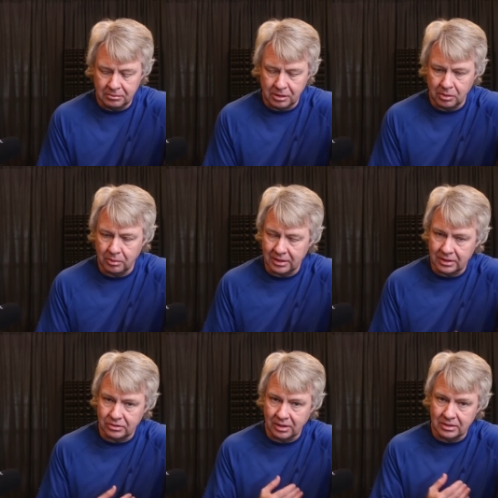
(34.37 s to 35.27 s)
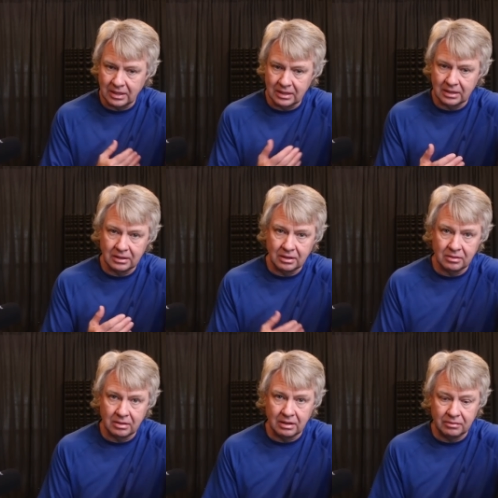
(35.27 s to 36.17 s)
but we wanted to try and take it
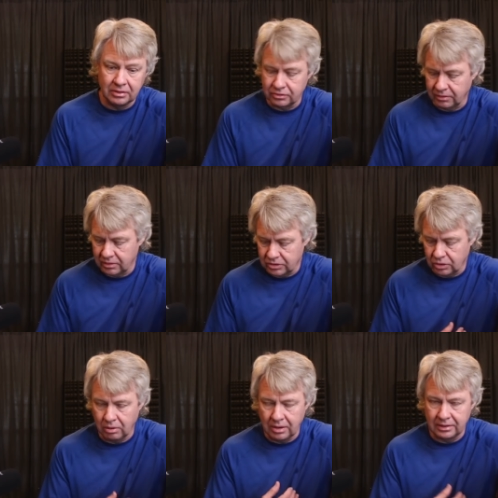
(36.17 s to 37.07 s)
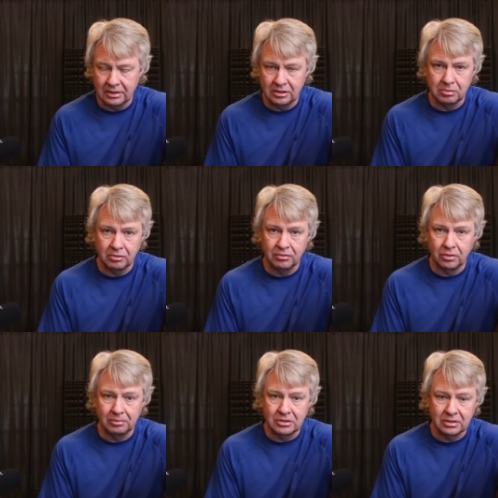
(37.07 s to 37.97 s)
another level as far as quality and the
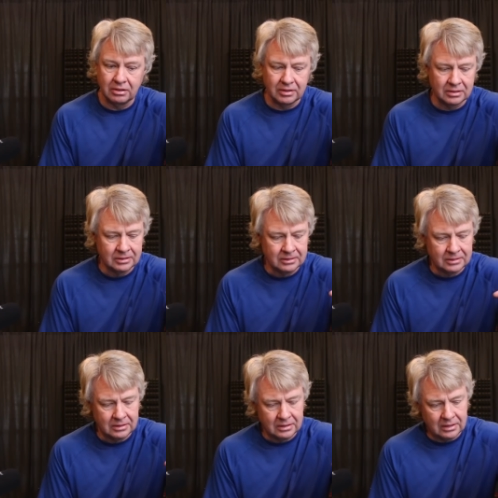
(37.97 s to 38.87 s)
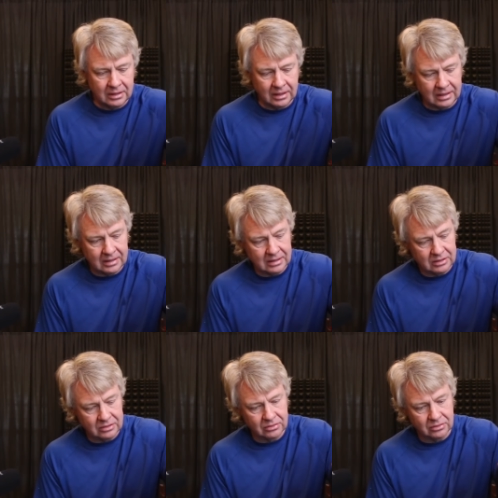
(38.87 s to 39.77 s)
performance of it.
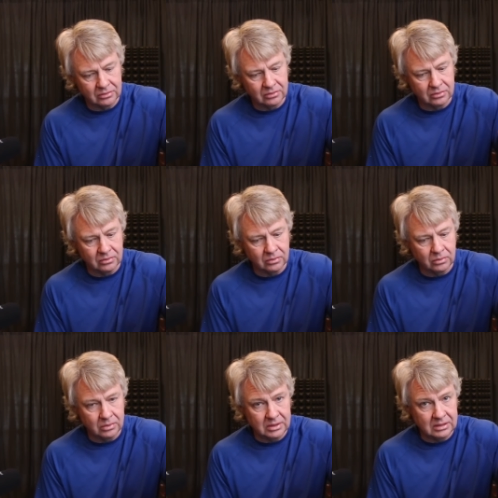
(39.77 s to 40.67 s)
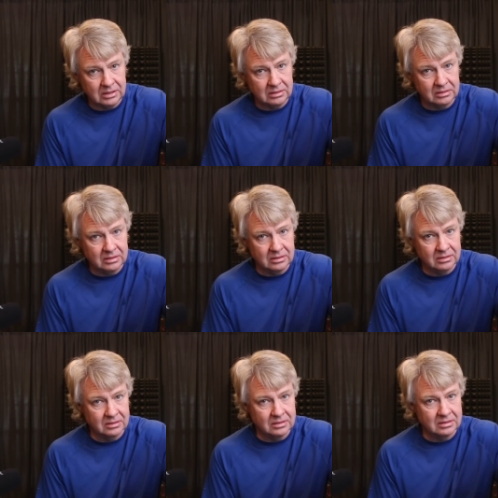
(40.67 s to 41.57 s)
And we
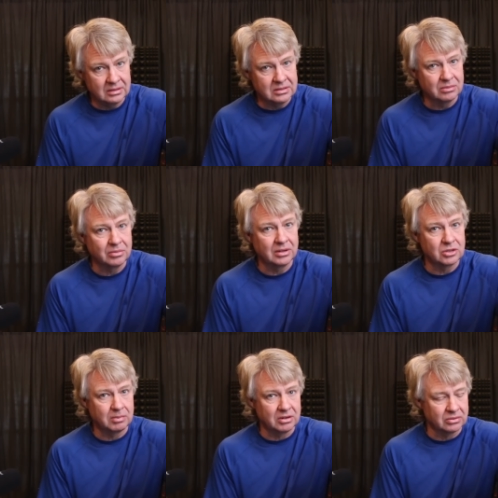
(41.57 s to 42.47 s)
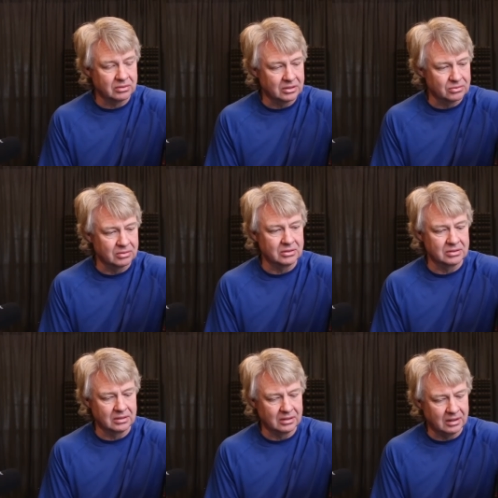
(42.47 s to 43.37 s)
did some really special things with this
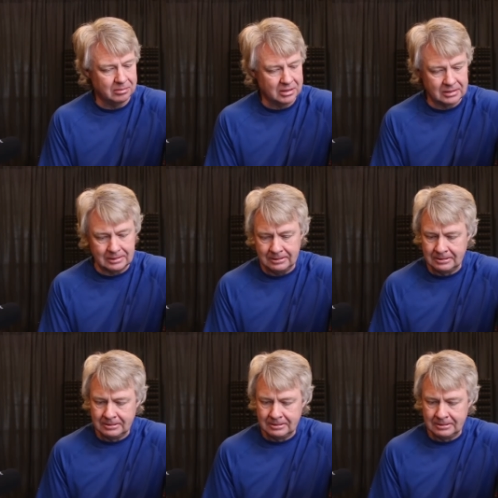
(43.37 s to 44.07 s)
thing. I mean,